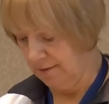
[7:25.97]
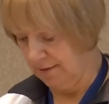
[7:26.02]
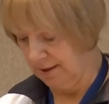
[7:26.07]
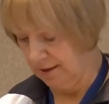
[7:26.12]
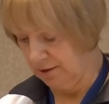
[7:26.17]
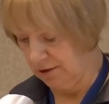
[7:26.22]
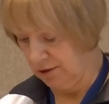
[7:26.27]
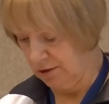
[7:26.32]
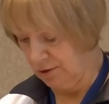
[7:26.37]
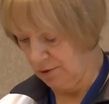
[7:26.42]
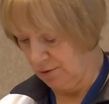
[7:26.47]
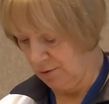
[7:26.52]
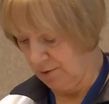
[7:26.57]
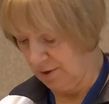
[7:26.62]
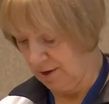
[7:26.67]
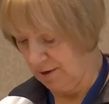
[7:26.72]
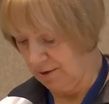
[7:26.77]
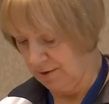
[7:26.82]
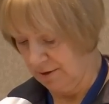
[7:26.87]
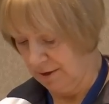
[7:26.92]
that
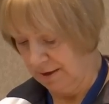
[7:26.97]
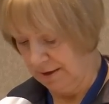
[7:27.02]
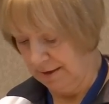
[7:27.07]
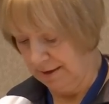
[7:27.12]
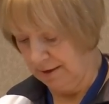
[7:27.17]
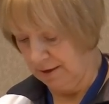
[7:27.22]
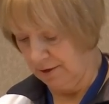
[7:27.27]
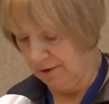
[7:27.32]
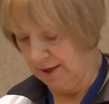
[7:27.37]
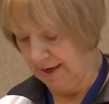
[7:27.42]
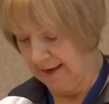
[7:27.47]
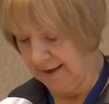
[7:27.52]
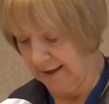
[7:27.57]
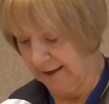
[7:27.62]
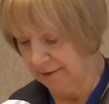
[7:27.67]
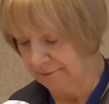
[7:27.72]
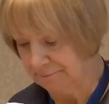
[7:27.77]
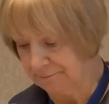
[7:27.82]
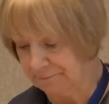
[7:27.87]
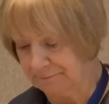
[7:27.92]
you are
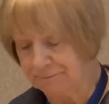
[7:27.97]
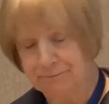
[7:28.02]
getting.